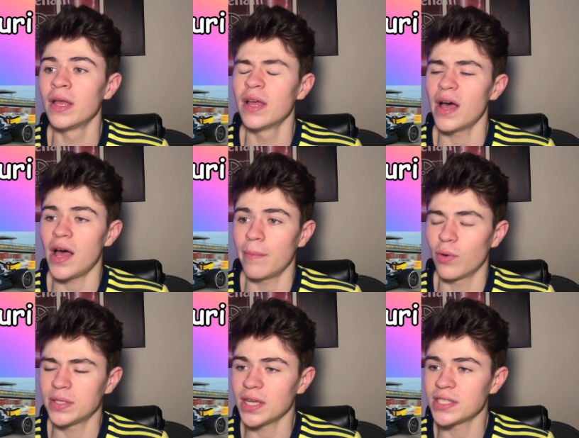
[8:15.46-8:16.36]
but
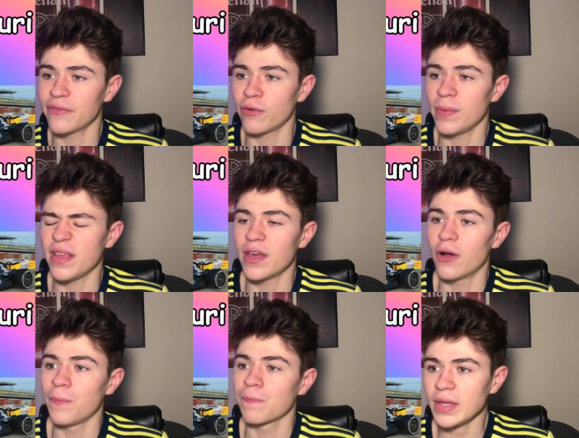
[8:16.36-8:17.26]
what does it for me,
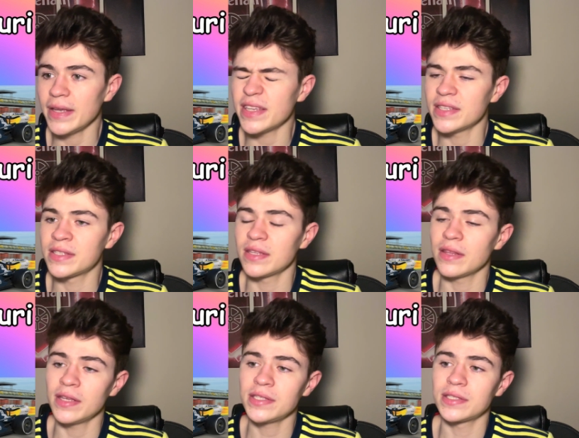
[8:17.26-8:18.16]
though, is
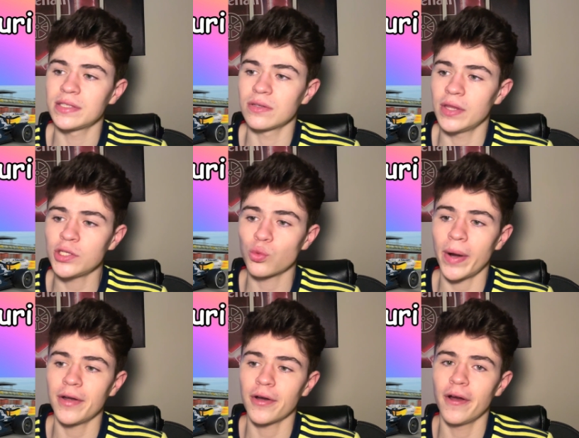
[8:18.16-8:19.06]
this
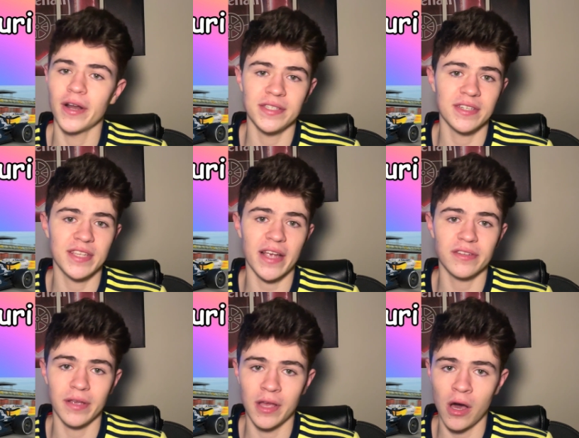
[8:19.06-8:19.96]
render here doesn't
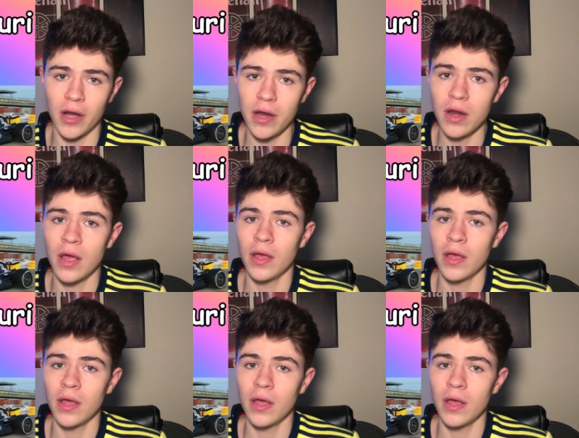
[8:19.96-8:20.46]
exactly cut it,